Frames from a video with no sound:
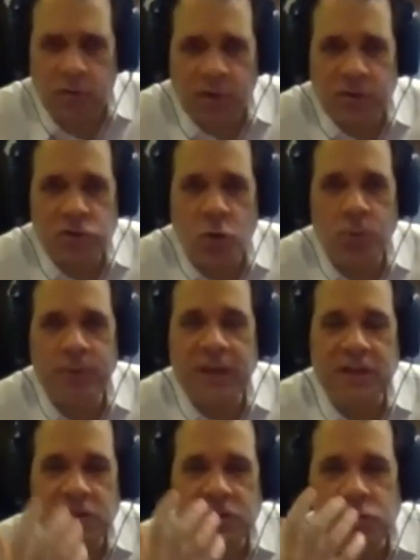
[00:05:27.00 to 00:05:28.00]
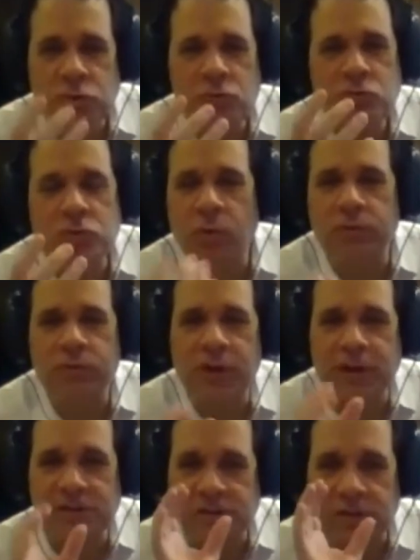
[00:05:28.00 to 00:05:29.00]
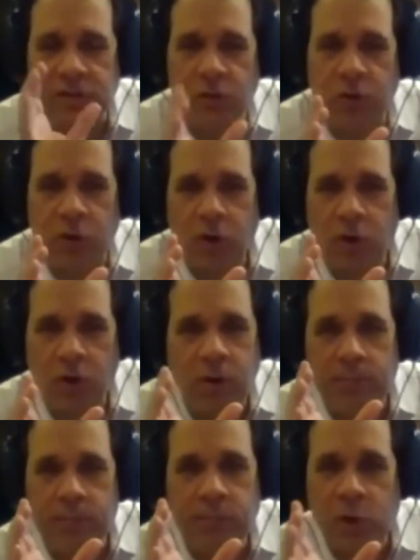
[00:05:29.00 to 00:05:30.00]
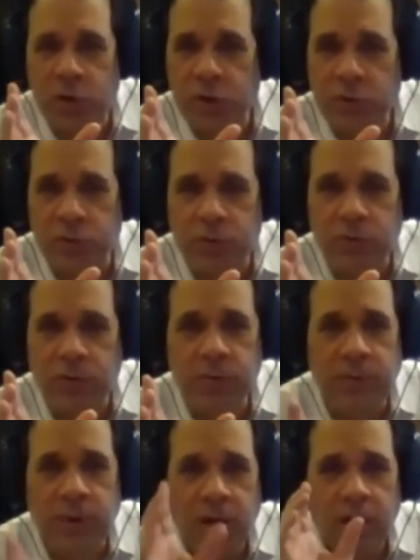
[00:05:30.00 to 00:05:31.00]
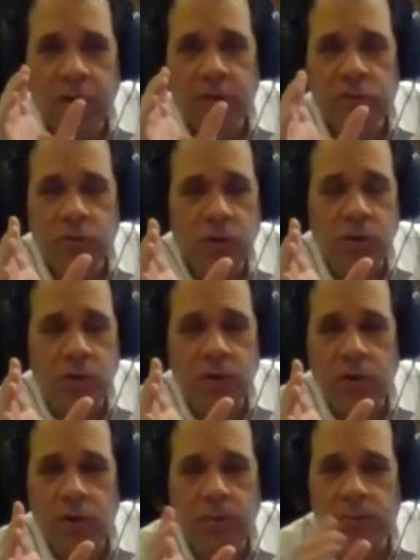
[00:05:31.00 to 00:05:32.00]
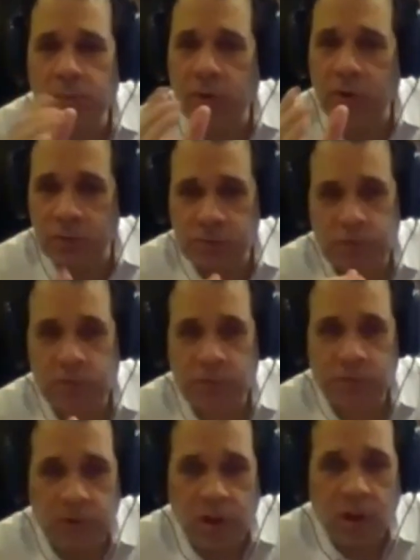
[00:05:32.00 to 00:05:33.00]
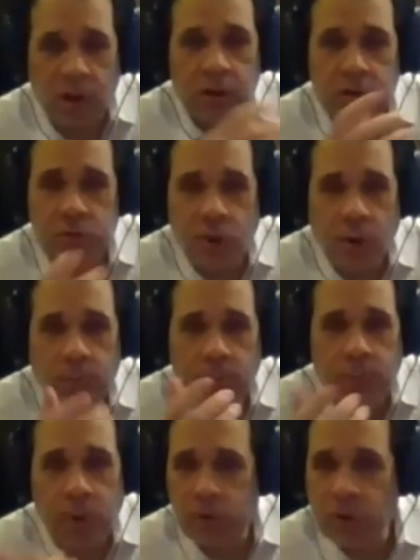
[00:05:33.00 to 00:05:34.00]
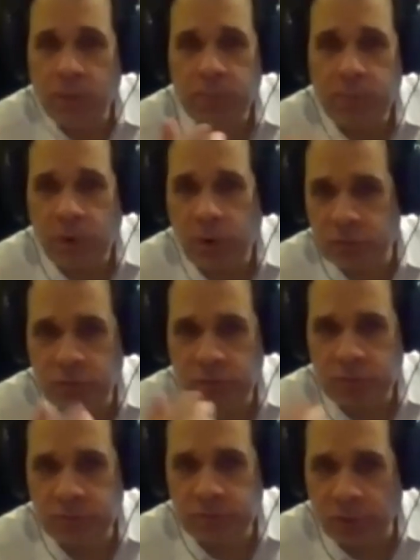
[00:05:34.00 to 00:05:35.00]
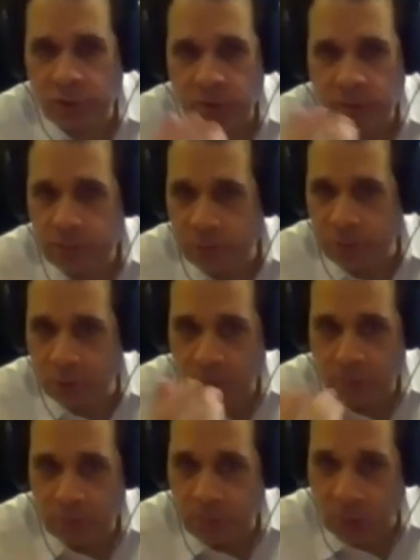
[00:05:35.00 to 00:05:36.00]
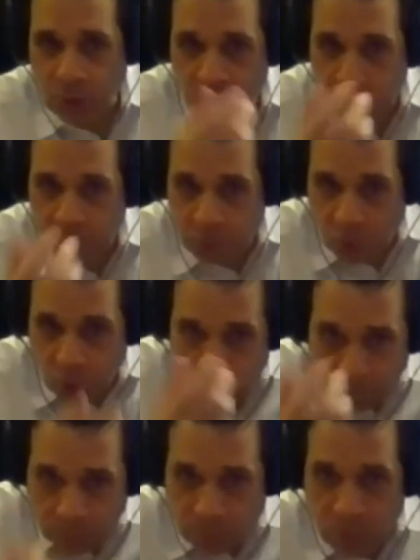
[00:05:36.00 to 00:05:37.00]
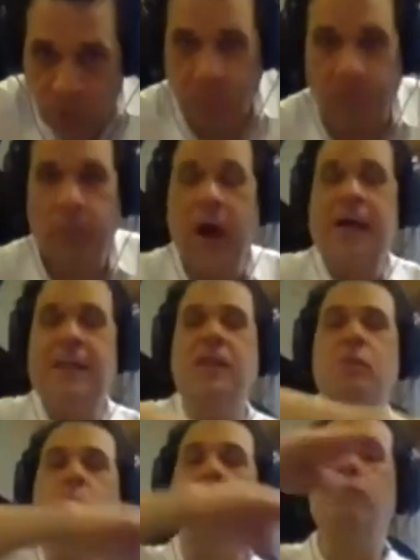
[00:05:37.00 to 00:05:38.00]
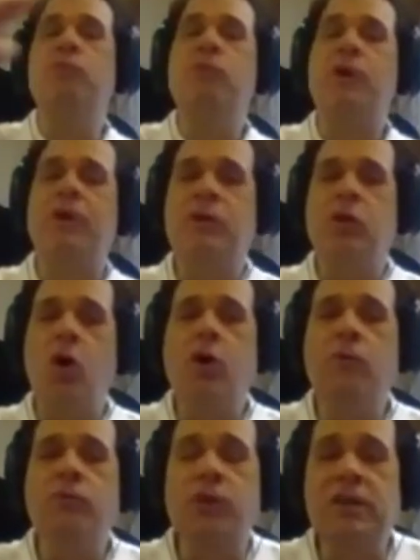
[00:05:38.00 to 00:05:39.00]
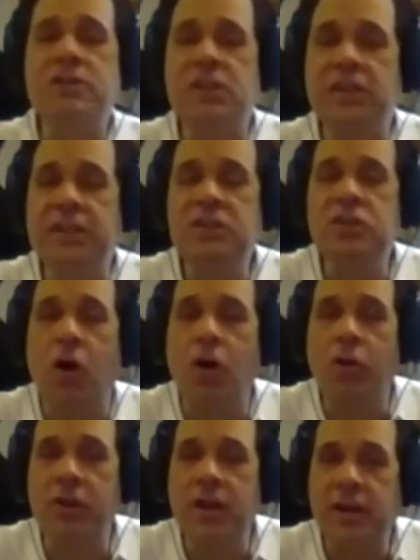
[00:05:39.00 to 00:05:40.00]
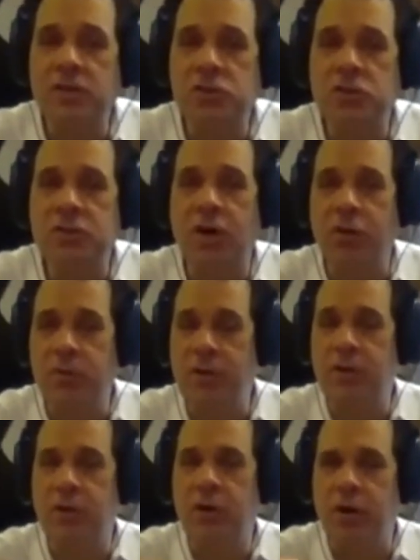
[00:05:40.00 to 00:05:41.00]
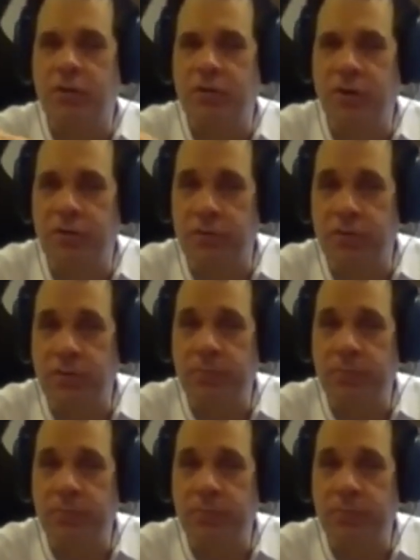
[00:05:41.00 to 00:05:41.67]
this opening is it's two short phrases like dum ba da dum, yum ba da dum. Yum ba dum ba dum bum bum bum bum bum, and then one very long phrase that leads all the way da da da.